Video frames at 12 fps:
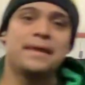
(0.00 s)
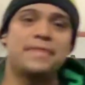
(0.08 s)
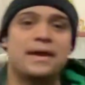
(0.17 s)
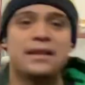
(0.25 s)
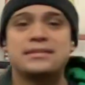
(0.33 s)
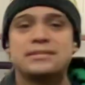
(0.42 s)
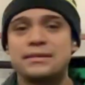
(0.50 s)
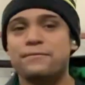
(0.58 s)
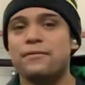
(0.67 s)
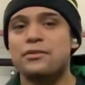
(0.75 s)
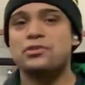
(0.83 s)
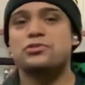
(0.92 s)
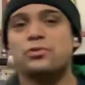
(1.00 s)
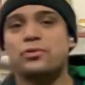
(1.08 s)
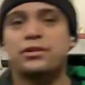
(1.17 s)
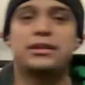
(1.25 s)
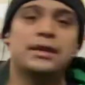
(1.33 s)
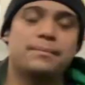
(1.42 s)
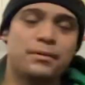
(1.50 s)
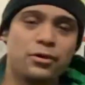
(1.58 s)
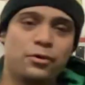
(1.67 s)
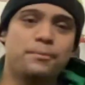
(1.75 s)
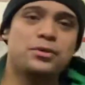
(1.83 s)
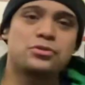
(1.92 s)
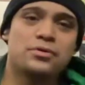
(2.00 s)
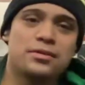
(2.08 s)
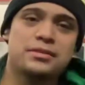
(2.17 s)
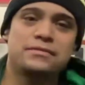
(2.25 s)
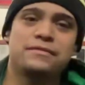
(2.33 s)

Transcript: That is it for this short clip. Hope you enjoyed this